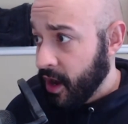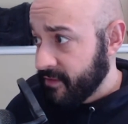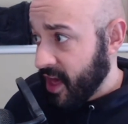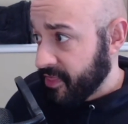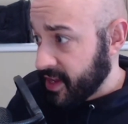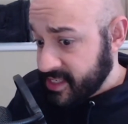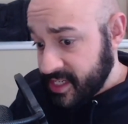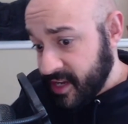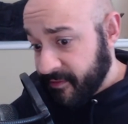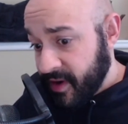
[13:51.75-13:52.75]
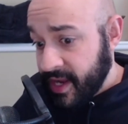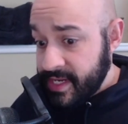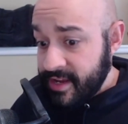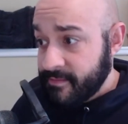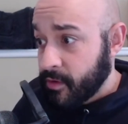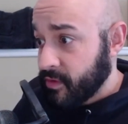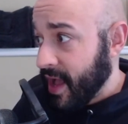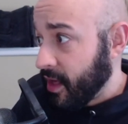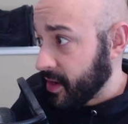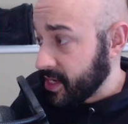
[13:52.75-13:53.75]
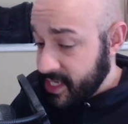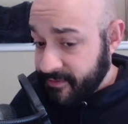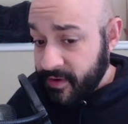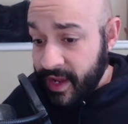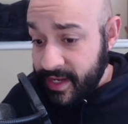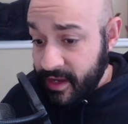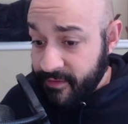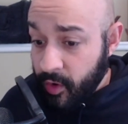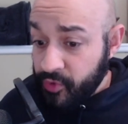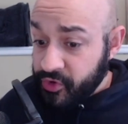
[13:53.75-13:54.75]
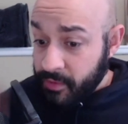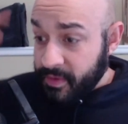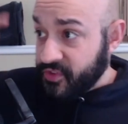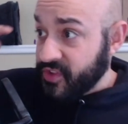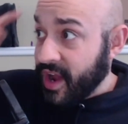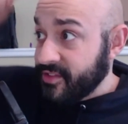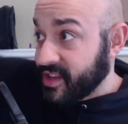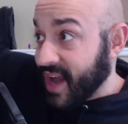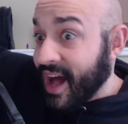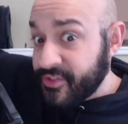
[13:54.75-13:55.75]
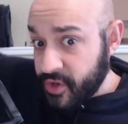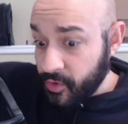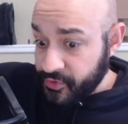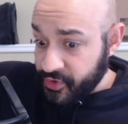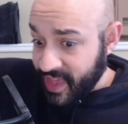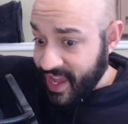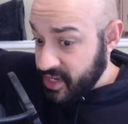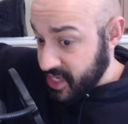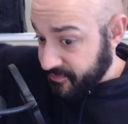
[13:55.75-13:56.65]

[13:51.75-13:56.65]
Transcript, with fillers: of ethics, a different idea of morality, a different idea of culture besides God's culture, they have a